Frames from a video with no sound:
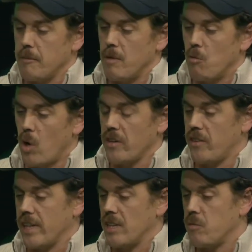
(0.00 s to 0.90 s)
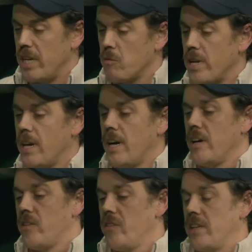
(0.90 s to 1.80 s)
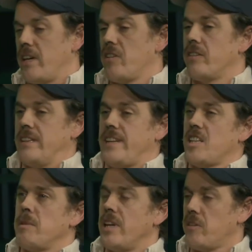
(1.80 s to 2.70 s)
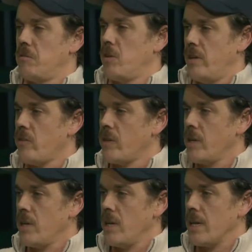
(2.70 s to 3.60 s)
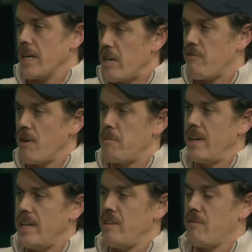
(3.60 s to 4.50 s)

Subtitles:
one thing that we realize is that there's a determinism to this. If we believe we